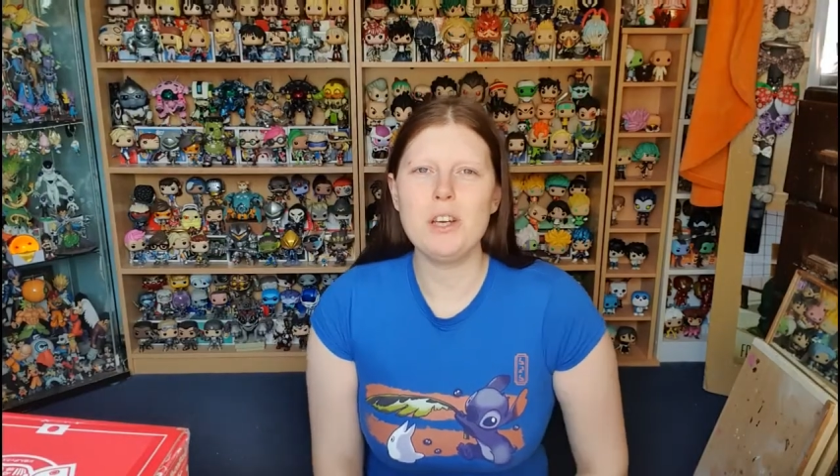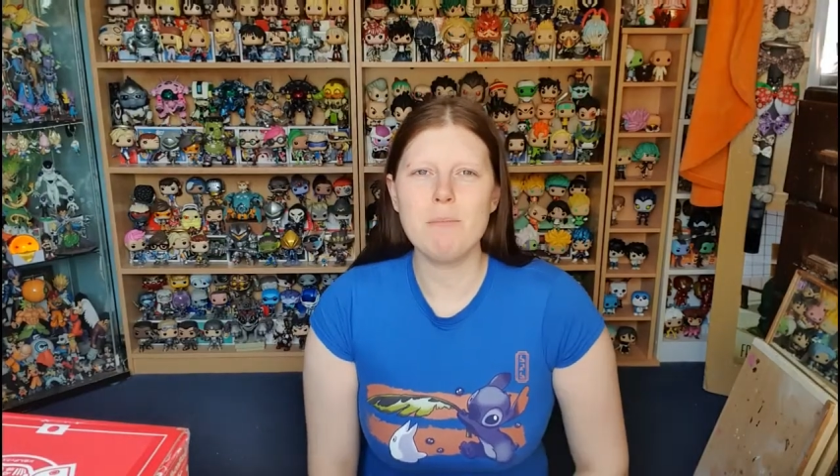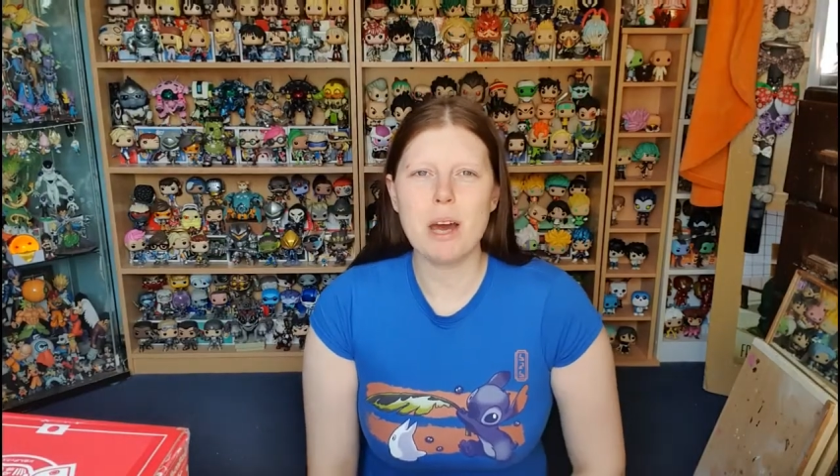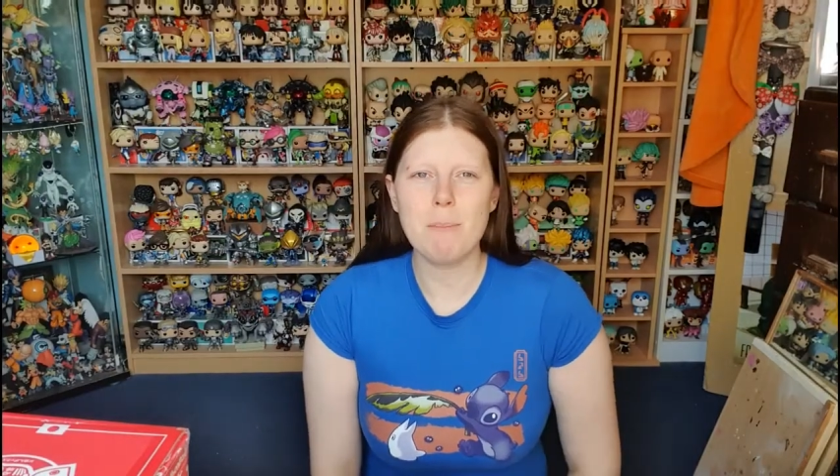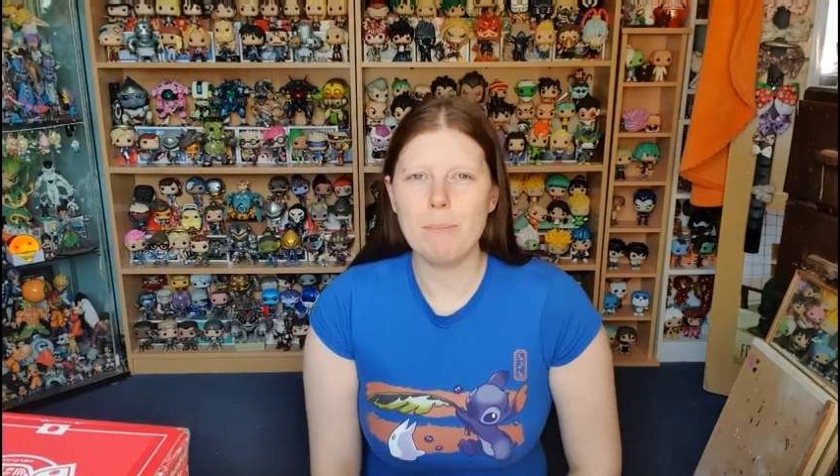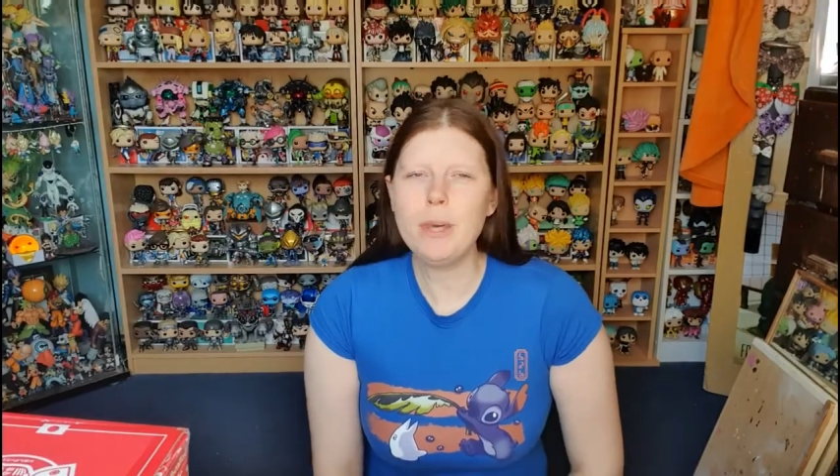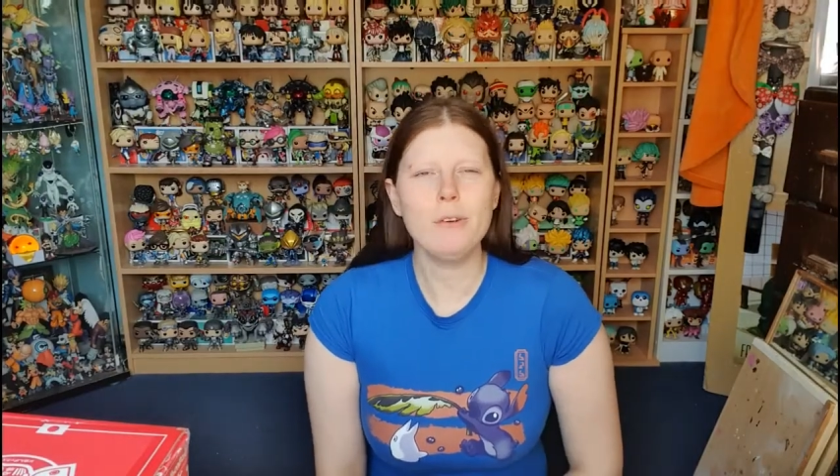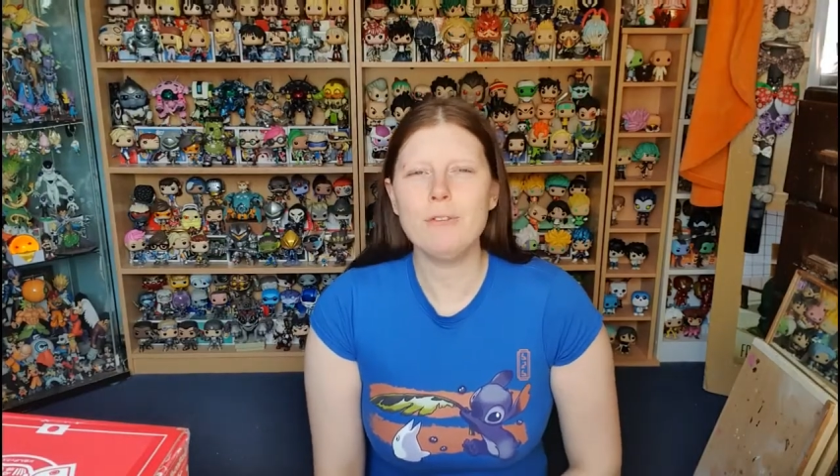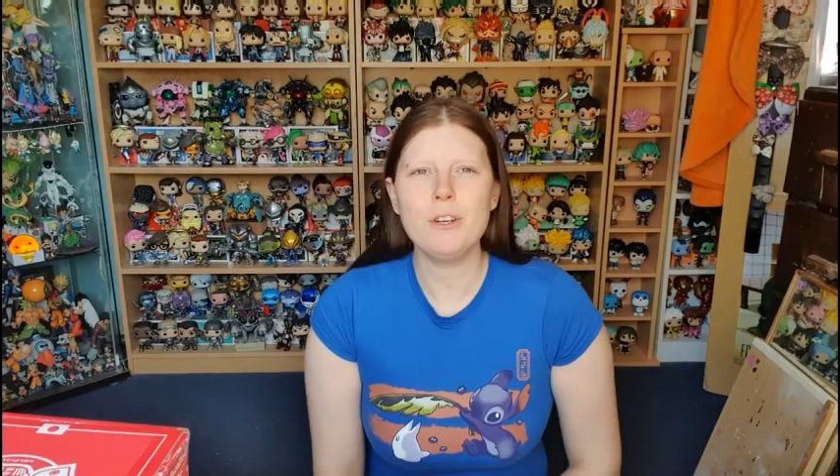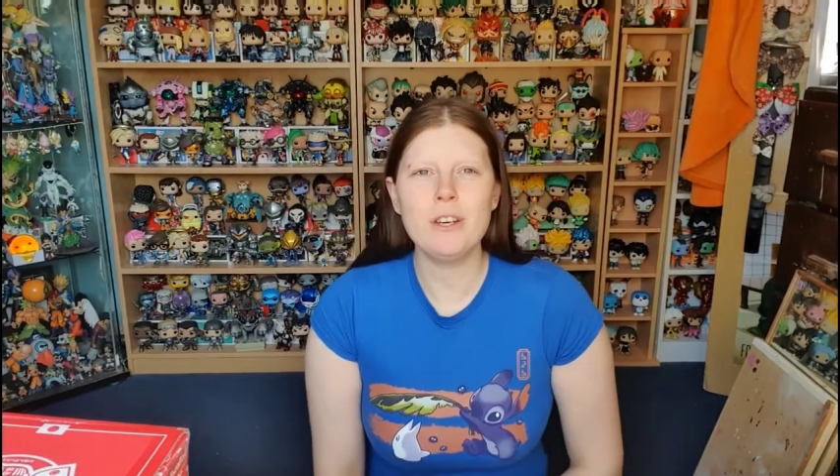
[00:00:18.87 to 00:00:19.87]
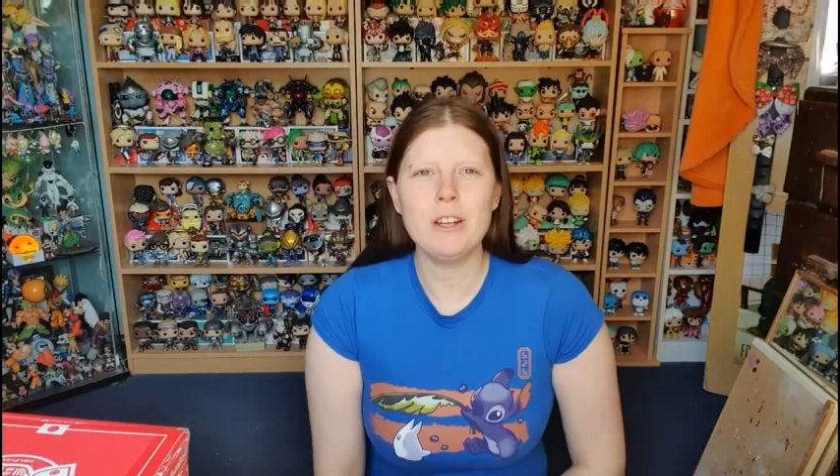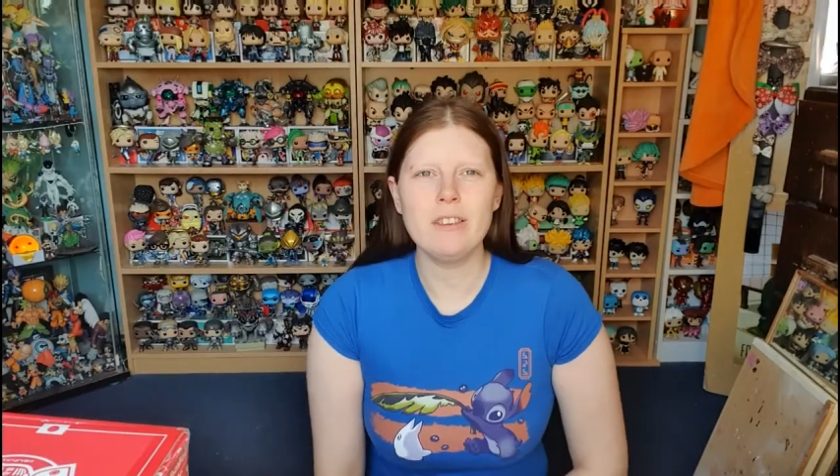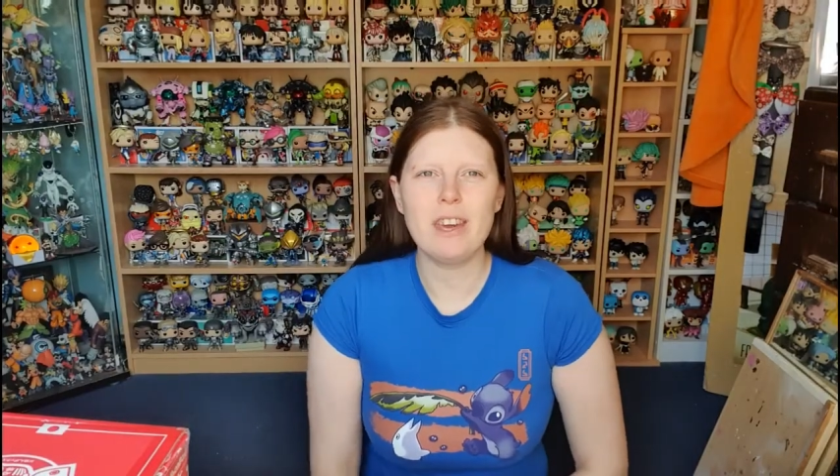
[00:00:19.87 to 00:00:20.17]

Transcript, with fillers: to you, my beautiful nerds.